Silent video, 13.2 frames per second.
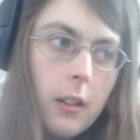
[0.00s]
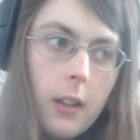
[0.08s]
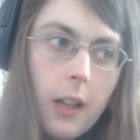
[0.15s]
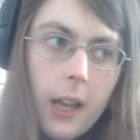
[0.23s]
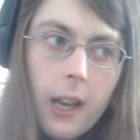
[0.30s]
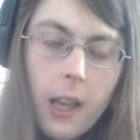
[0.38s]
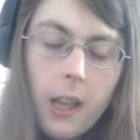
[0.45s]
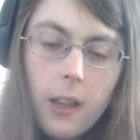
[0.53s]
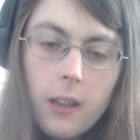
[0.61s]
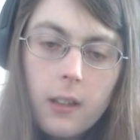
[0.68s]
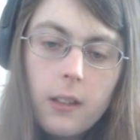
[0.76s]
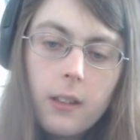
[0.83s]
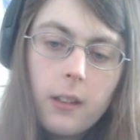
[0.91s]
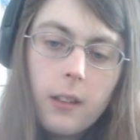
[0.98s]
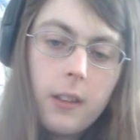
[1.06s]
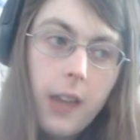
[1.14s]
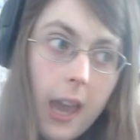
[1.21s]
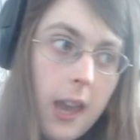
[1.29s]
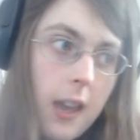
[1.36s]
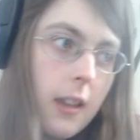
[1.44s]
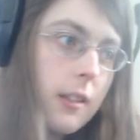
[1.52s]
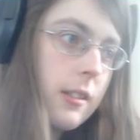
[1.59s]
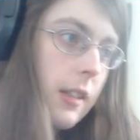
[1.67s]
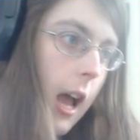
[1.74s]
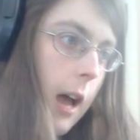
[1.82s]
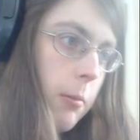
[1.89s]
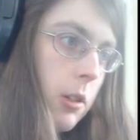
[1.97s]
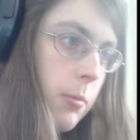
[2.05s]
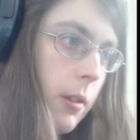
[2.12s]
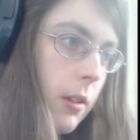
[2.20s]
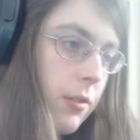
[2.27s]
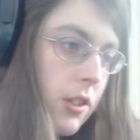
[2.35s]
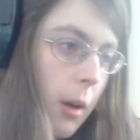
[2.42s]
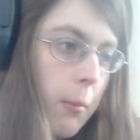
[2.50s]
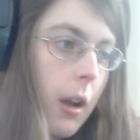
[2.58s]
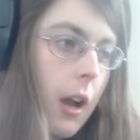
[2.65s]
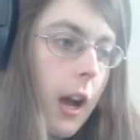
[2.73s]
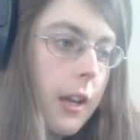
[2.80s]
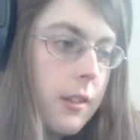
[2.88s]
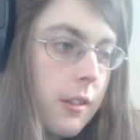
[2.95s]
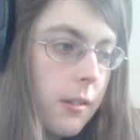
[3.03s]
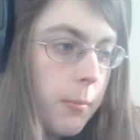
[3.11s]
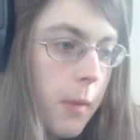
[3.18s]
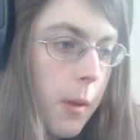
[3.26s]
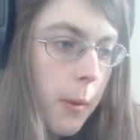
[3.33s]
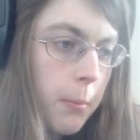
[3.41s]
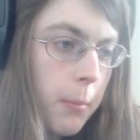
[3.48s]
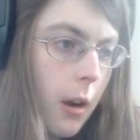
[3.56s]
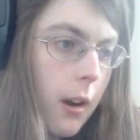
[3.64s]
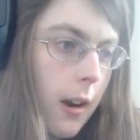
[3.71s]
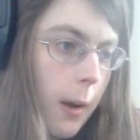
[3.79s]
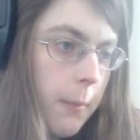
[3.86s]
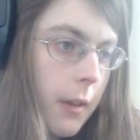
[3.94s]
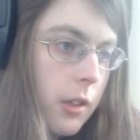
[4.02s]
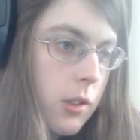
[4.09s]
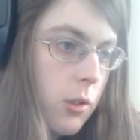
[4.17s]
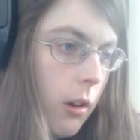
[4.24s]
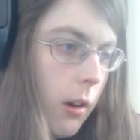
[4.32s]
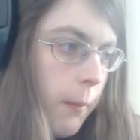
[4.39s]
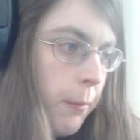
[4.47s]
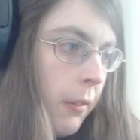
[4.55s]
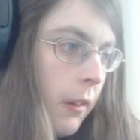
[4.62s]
at a gay establishment of some kind, maybe a bar, I'm not sure.